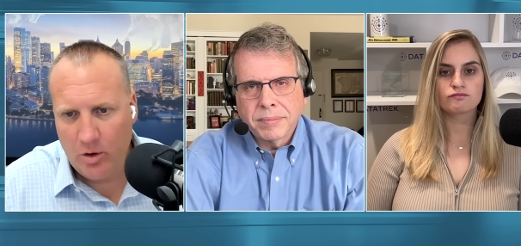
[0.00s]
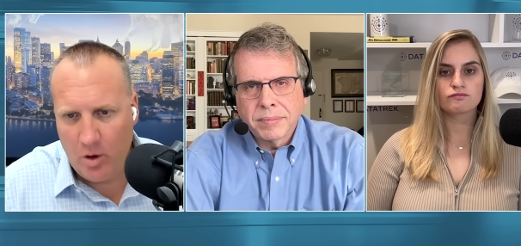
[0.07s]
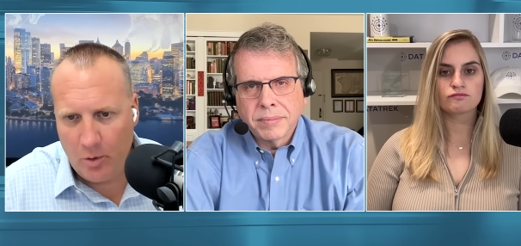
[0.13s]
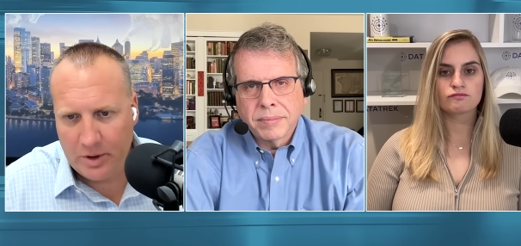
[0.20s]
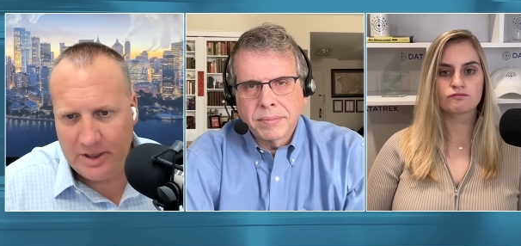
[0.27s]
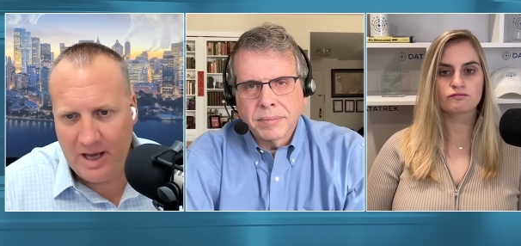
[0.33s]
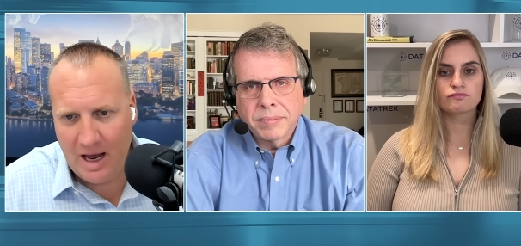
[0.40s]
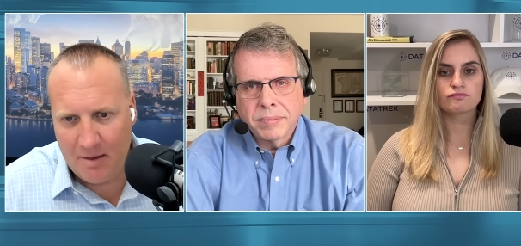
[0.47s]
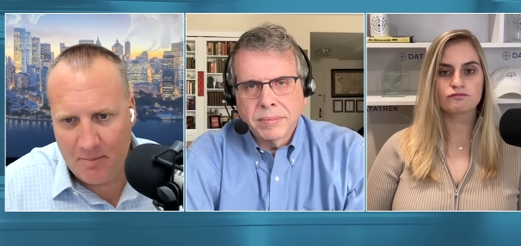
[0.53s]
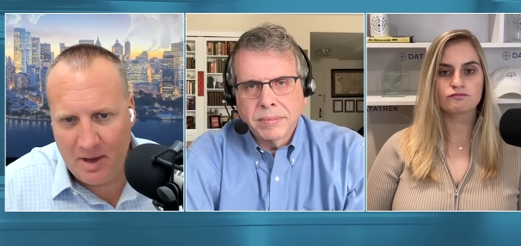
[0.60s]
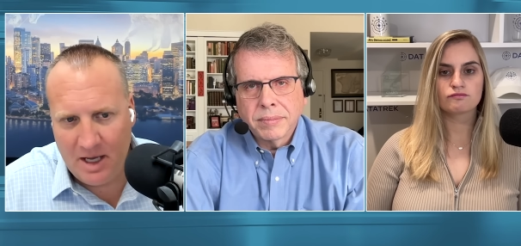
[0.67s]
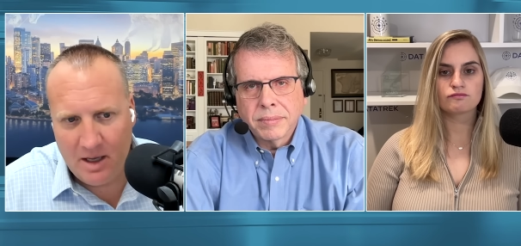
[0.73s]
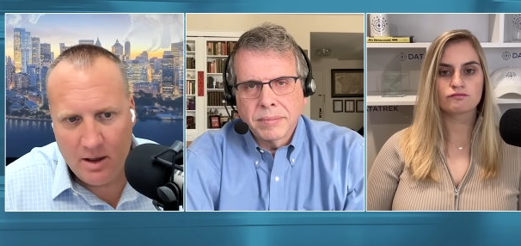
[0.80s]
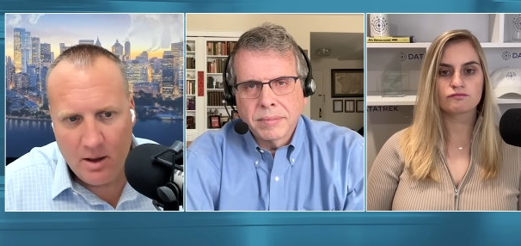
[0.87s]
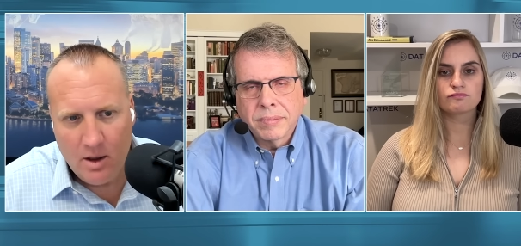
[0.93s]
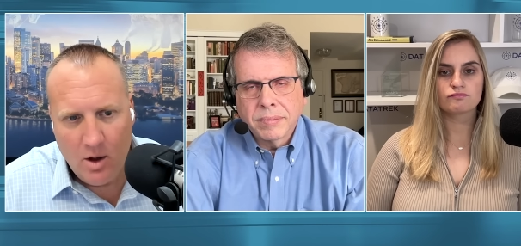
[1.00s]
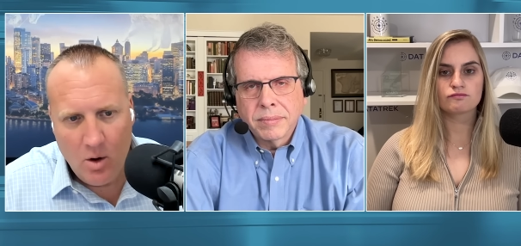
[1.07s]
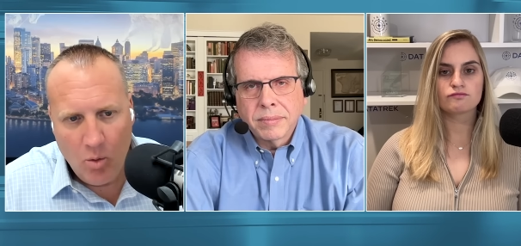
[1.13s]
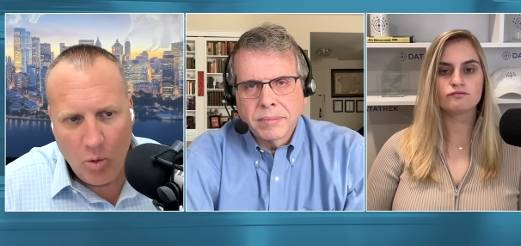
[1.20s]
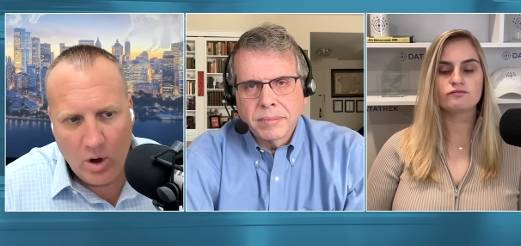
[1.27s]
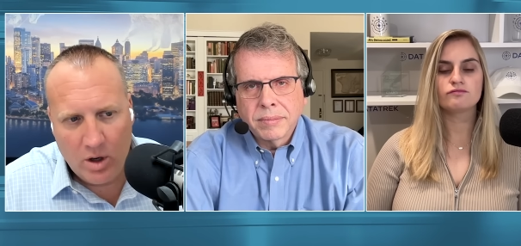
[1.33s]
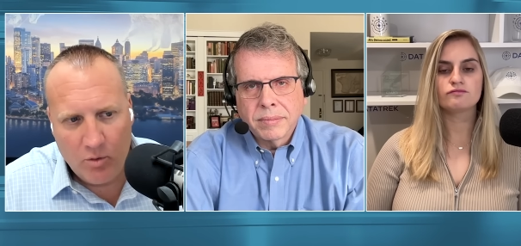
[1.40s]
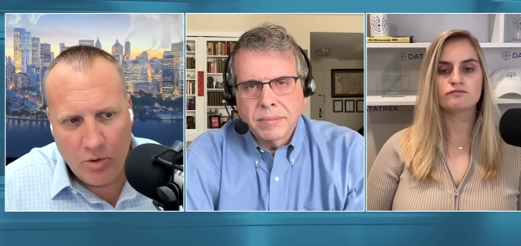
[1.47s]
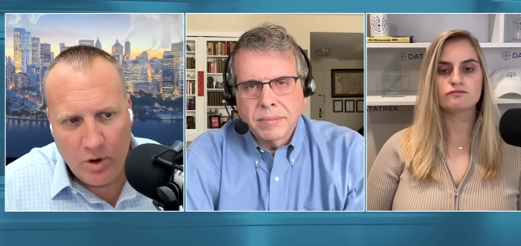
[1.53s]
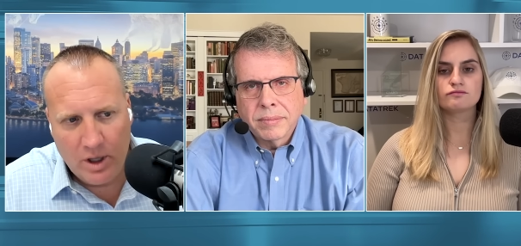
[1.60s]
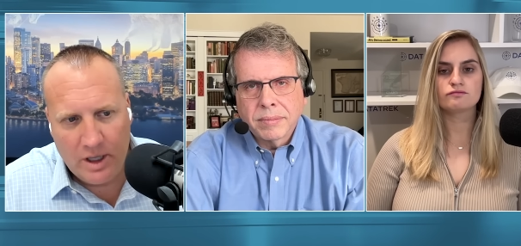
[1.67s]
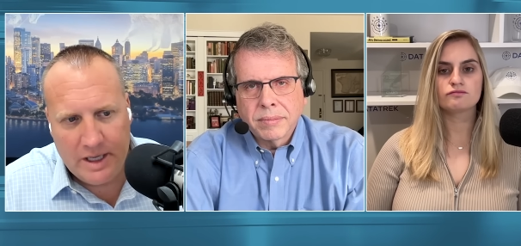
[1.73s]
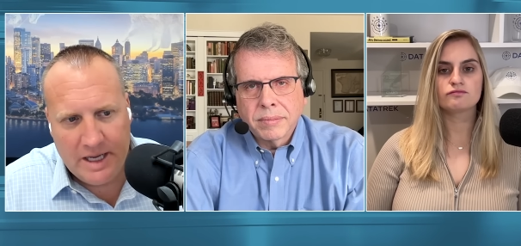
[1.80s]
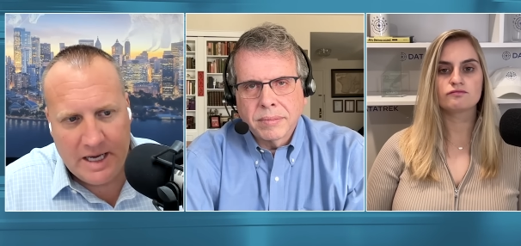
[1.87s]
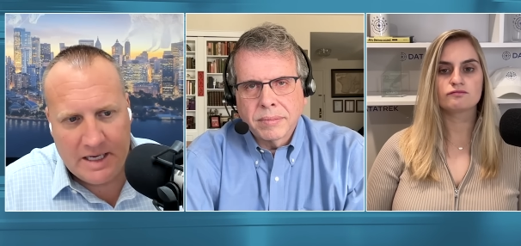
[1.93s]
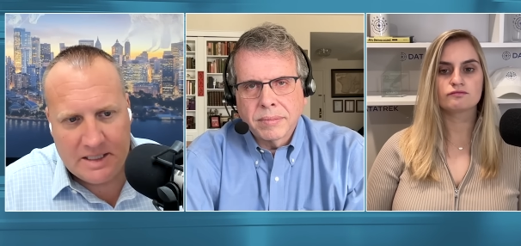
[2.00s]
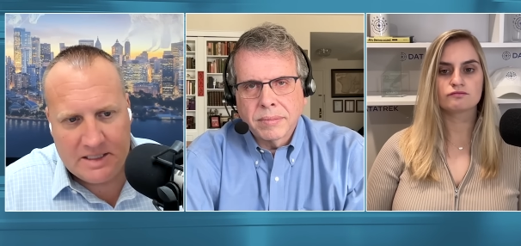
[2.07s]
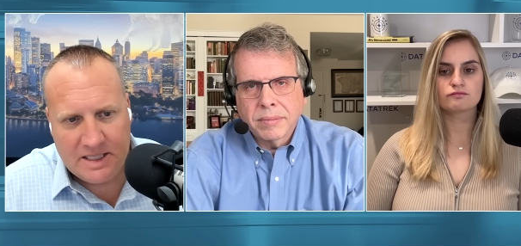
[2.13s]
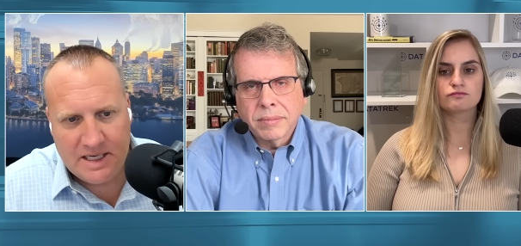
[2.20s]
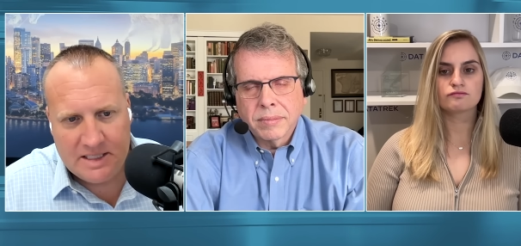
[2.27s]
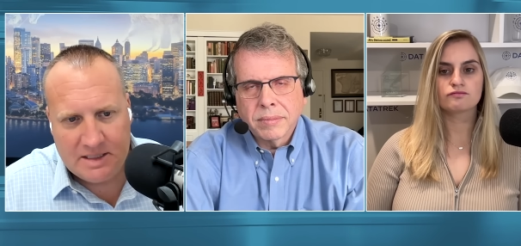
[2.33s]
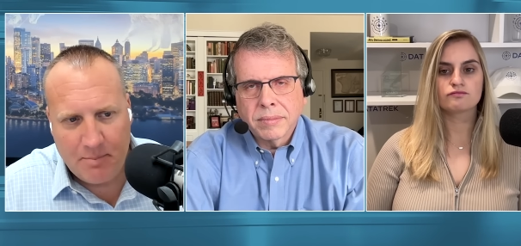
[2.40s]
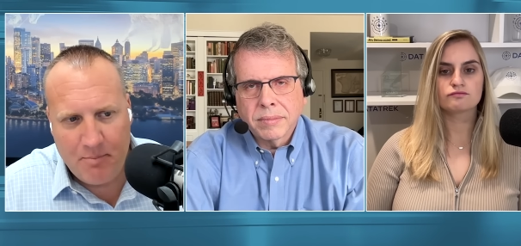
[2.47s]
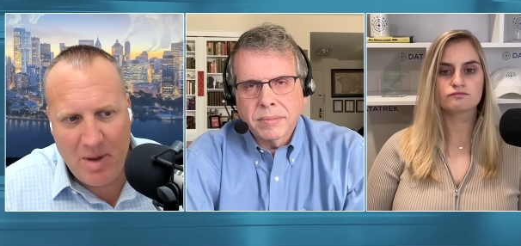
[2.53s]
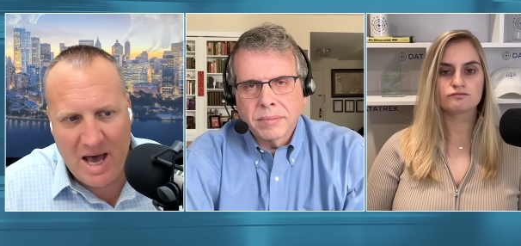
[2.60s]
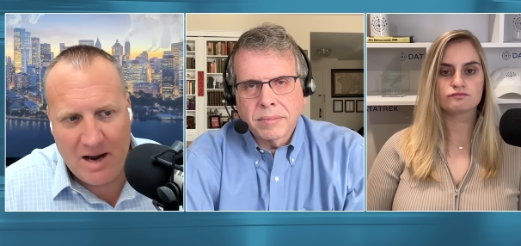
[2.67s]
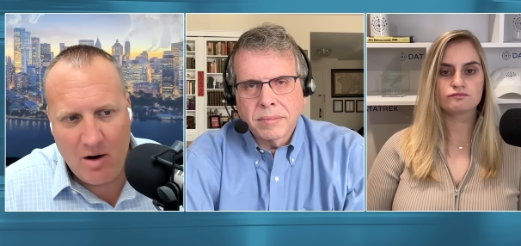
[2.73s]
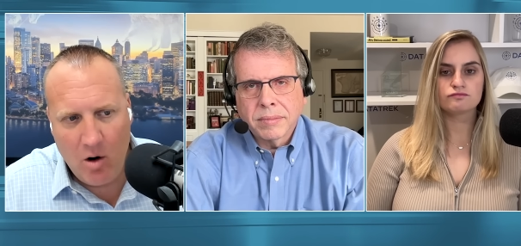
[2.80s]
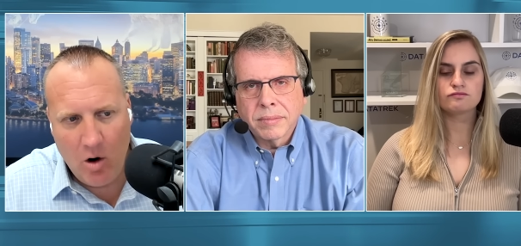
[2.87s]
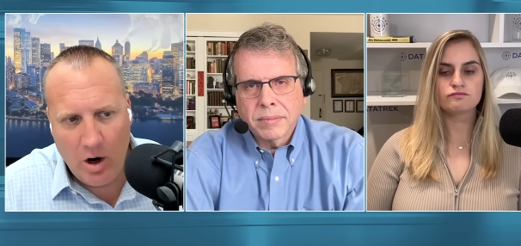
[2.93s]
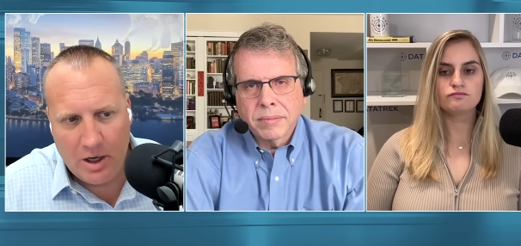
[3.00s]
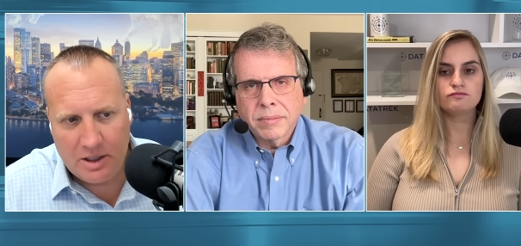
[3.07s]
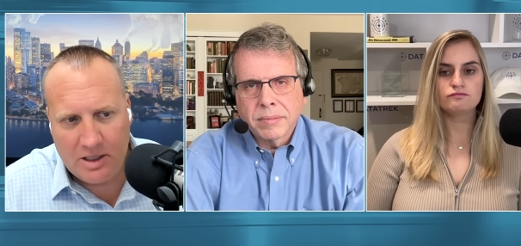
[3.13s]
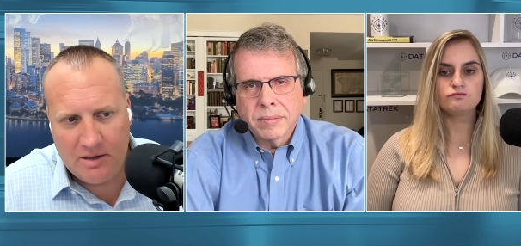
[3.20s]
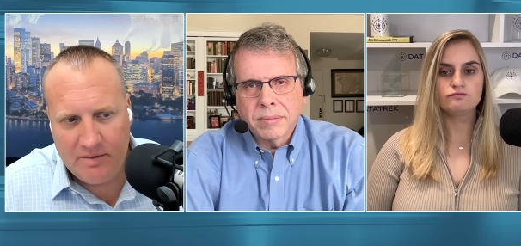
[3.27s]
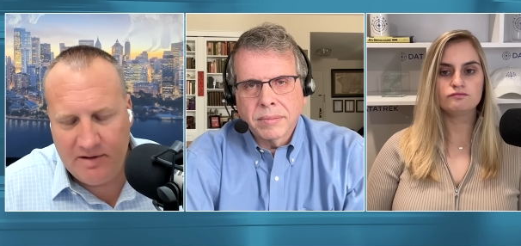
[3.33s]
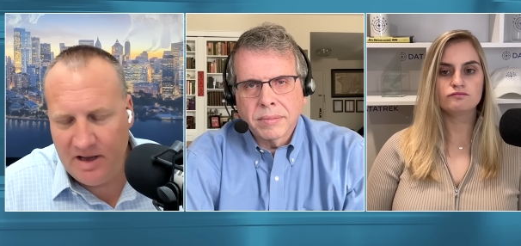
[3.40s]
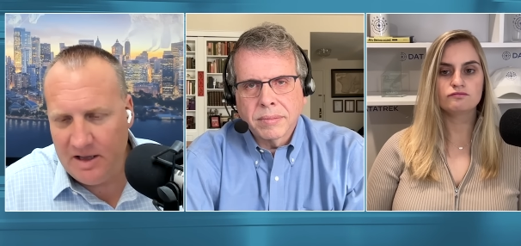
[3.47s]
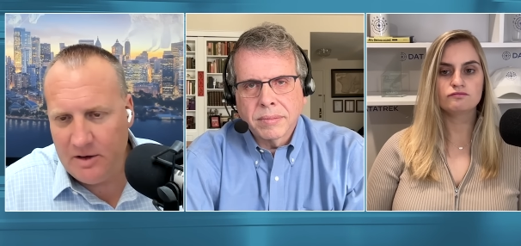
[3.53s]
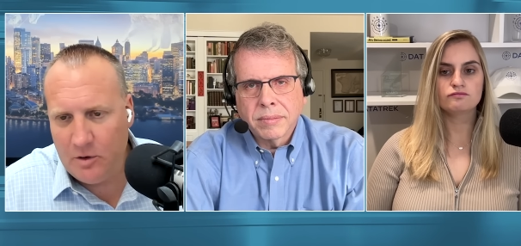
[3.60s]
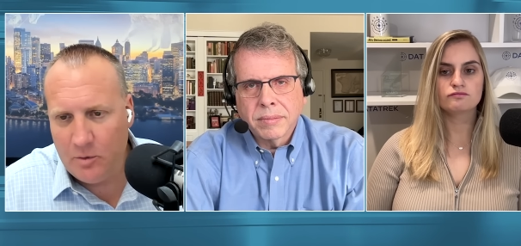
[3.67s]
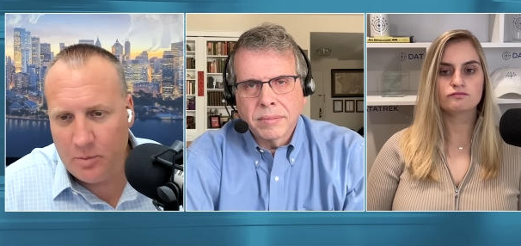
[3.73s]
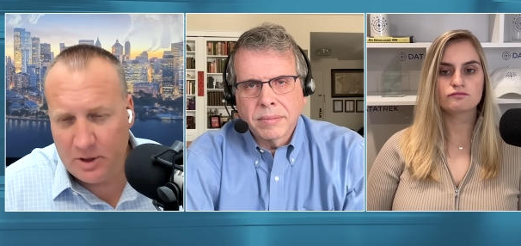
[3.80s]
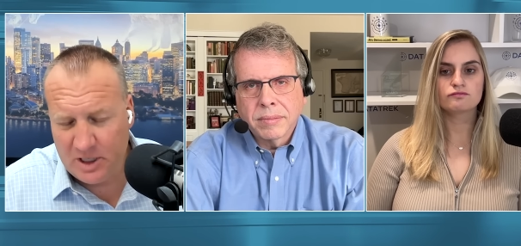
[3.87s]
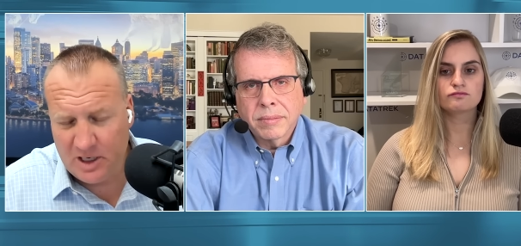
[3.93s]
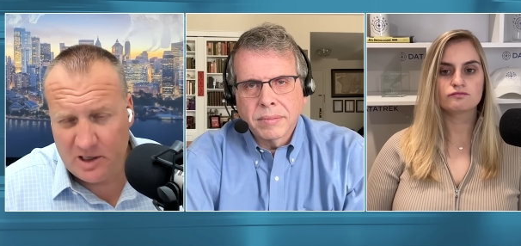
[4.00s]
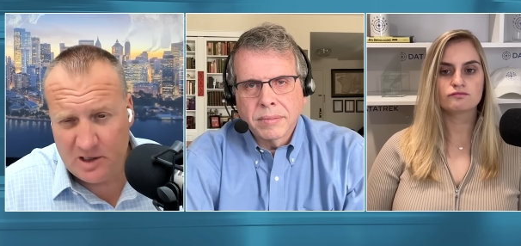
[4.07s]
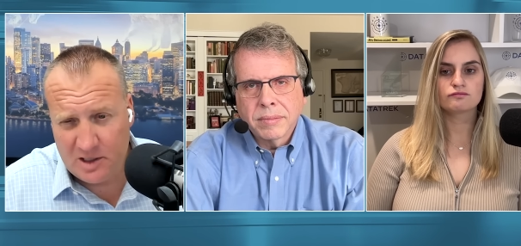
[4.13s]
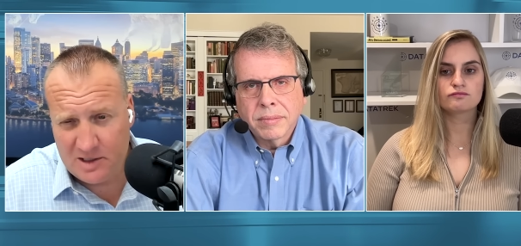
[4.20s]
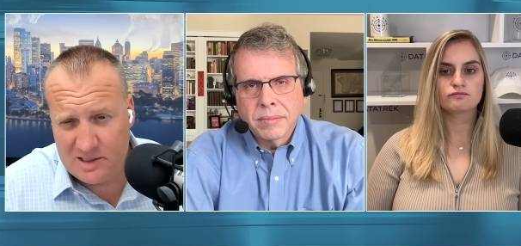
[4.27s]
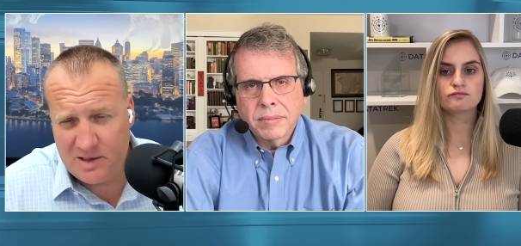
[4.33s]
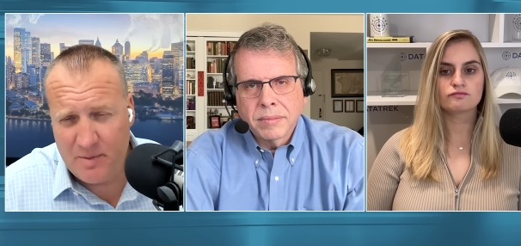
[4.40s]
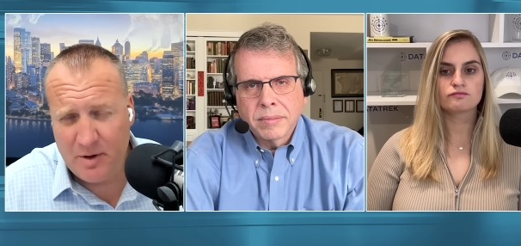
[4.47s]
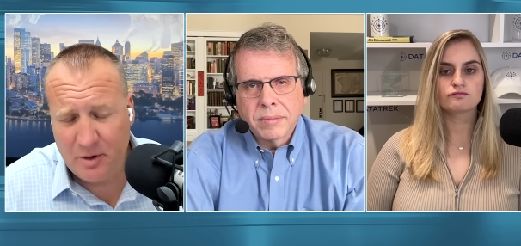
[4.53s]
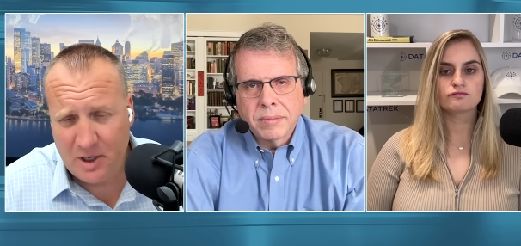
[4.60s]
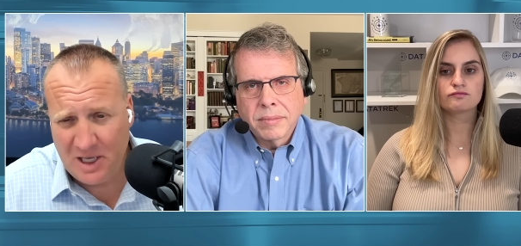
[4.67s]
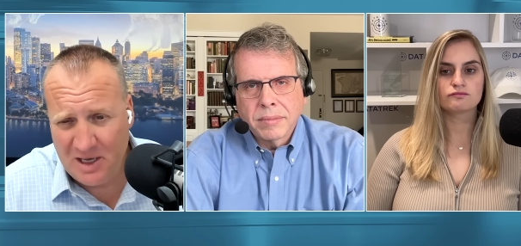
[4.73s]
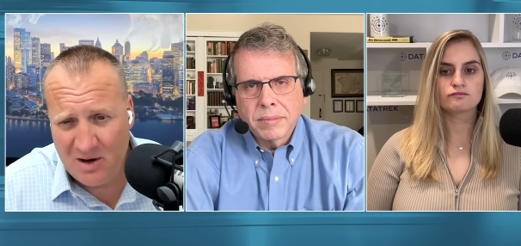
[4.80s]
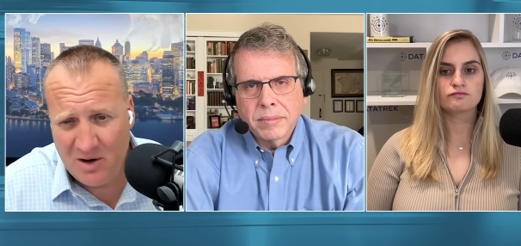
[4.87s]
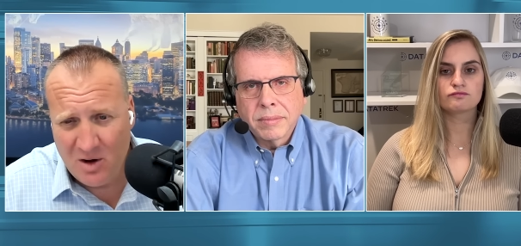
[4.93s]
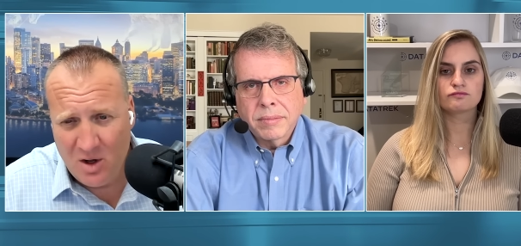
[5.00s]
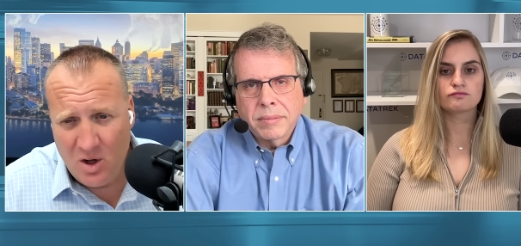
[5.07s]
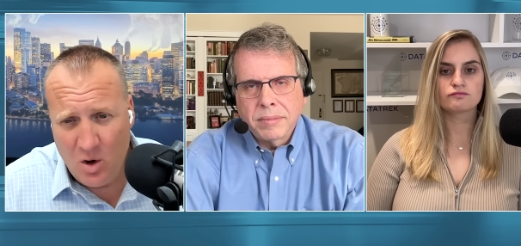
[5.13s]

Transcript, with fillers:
Speaker 1: although it can be. What it really is, is a bet on continued political instability